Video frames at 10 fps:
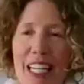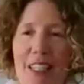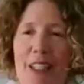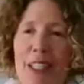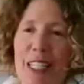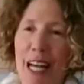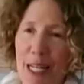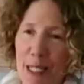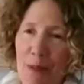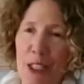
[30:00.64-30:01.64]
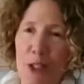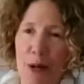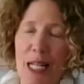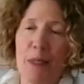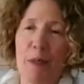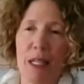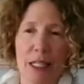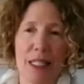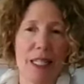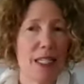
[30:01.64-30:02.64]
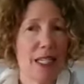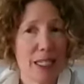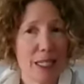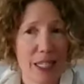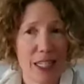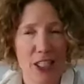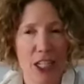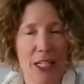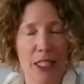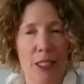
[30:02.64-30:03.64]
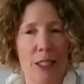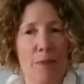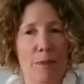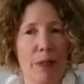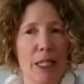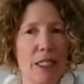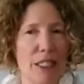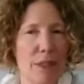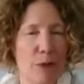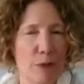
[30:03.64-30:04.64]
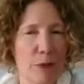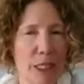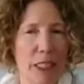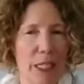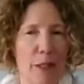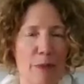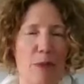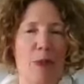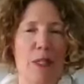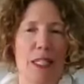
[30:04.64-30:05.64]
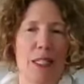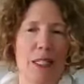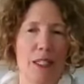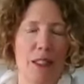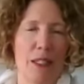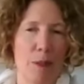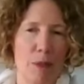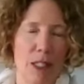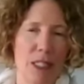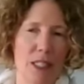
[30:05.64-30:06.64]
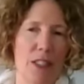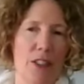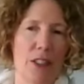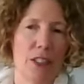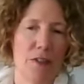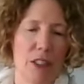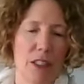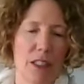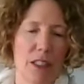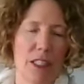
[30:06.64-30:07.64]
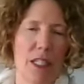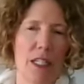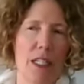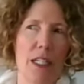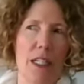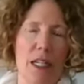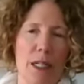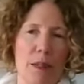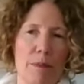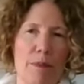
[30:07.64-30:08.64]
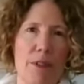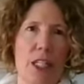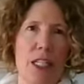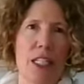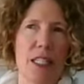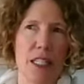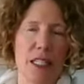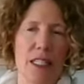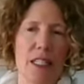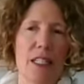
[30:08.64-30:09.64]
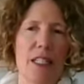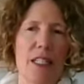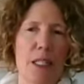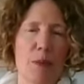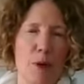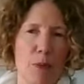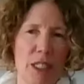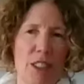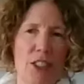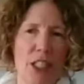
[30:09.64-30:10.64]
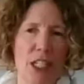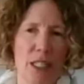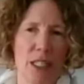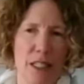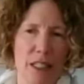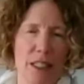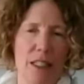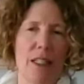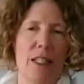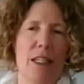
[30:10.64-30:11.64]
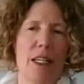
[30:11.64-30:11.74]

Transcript: there's not as much grasping because that is going to change, but it's really helpful when things are unpleasant or difficult. Um, just this, in this moment, just this.